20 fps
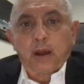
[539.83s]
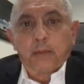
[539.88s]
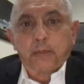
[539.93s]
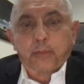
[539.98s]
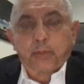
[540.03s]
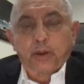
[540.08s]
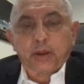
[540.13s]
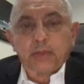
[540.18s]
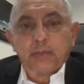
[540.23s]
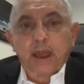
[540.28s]

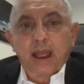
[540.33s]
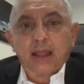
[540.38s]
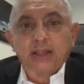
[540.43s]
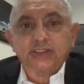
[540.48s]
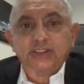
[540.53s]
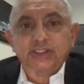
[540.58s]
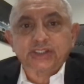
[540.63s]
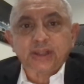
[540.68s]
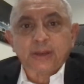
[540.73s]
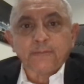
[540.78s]
pretty
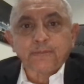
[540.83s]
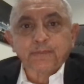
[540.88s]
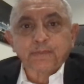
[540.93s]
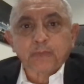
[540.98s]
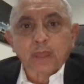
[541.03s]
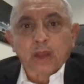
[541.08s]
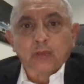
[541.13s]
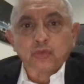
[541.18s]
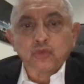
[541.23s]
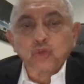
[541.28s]
much
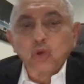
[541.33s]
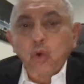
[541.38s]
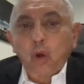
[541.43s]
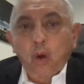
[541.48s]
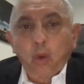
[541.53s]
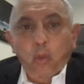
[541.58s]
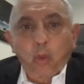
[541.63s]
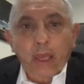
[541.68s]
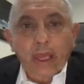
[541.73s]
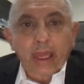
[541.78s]
do
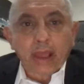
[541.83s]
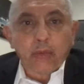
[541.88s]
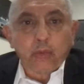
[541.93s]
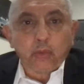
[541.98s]
away